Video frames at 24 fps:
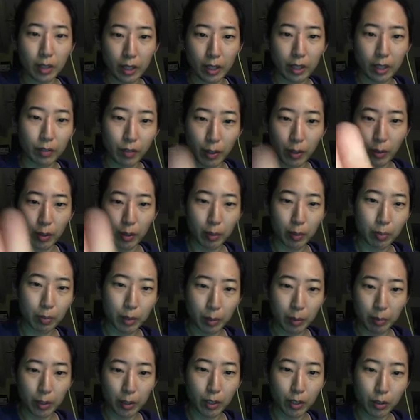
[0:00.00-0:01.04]
Like if I want to put
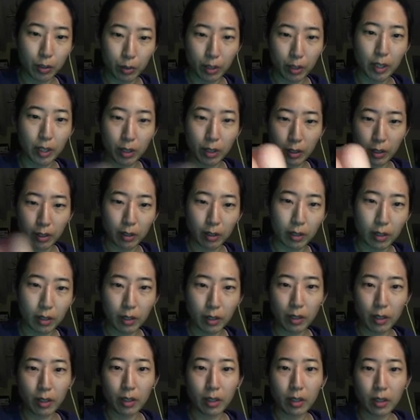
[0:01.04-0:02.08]
a big tree here,
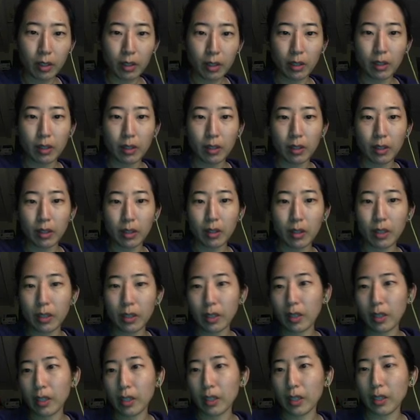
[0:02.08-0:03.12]

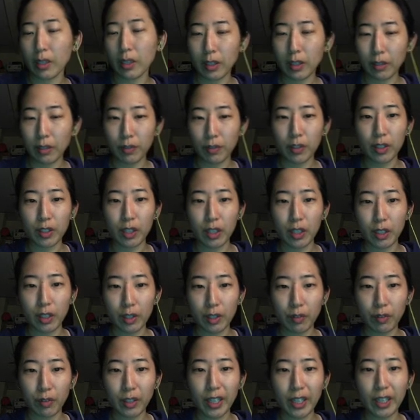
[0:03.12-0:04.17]
and if it's on a
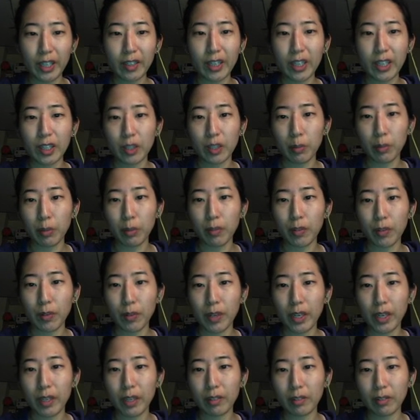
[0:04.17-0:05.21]
different layer, I can just move it
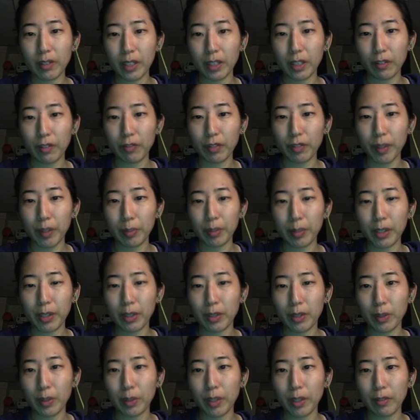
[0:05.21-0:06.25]
around. I can flip it or
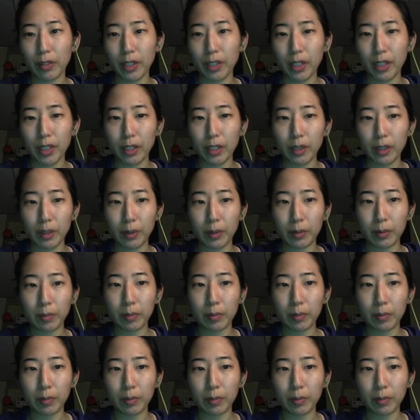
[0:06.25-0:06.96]
do whatever I need to.